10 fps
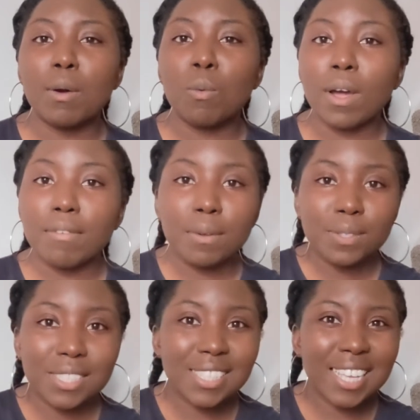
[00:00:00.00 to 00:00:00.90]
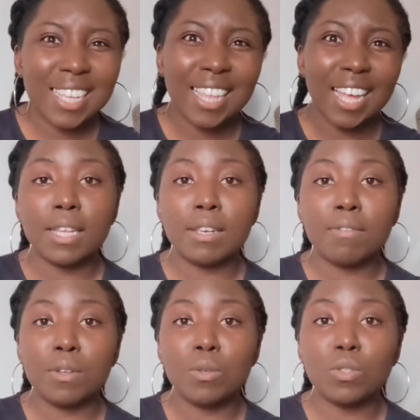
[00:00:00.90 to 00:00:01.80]
what if I was to say that in
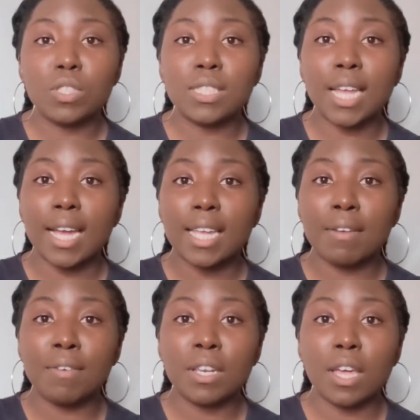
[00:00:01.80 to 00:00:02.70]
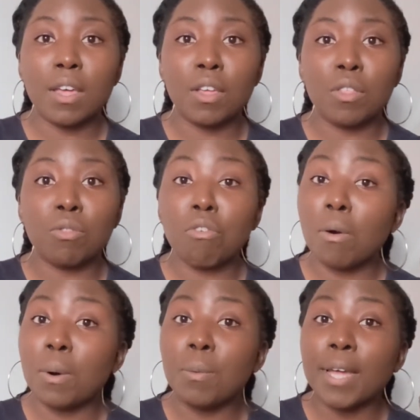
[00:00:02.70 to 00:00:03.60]
future start giving a
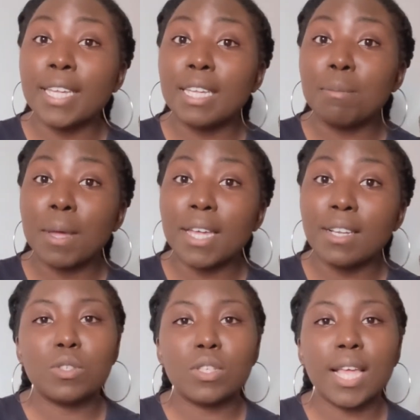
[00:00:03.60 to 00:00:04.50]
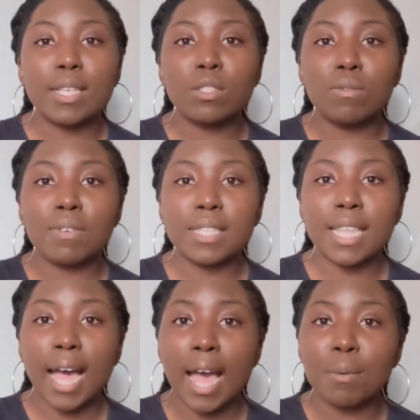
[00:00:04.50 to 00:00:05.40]
throwaway email? So that's something
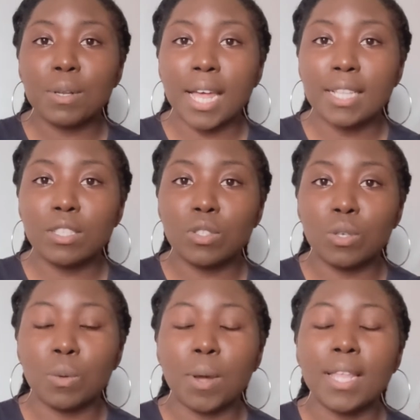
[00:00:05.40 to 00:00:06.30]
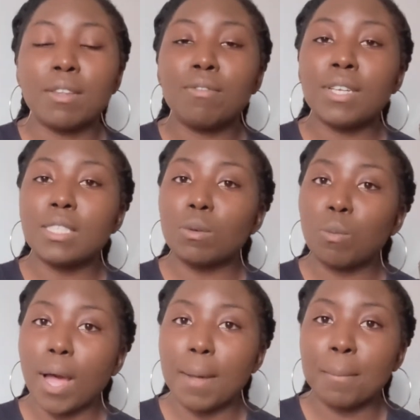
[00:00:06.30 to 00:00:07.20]
that I would like to do. And the reason
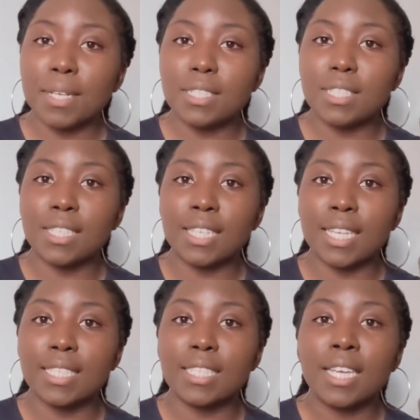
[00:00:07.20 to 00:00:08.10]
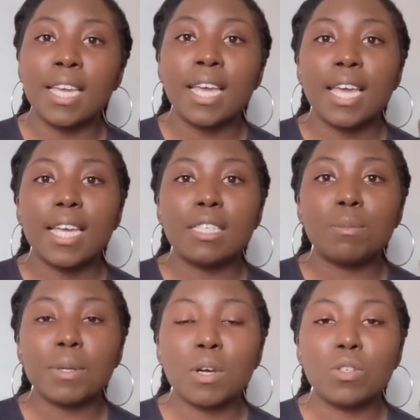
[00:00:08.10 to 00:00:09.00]
why I mention this is
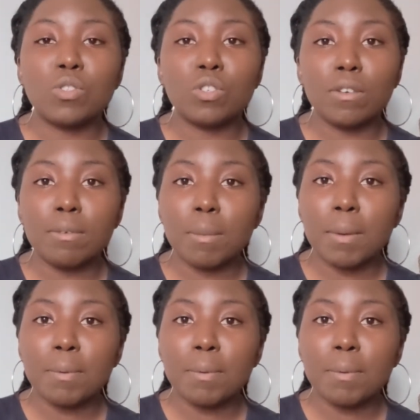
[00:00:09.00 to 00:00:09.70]
because during my